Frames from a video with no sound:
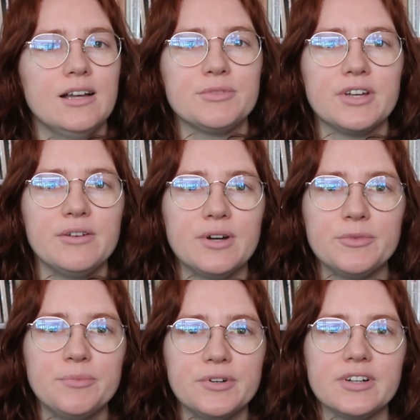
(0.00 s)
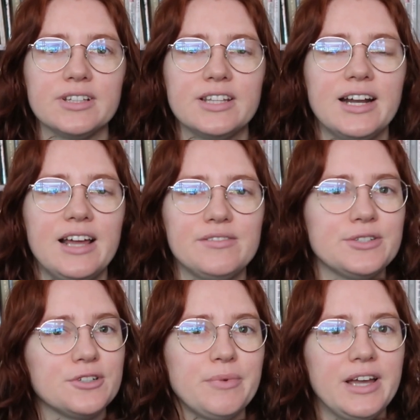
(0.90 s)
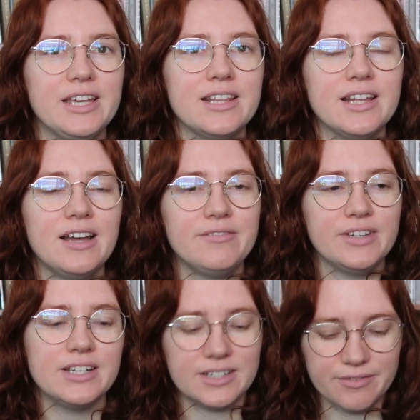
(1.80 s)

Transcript: So I have one more book that I haven't talked about here that I finished.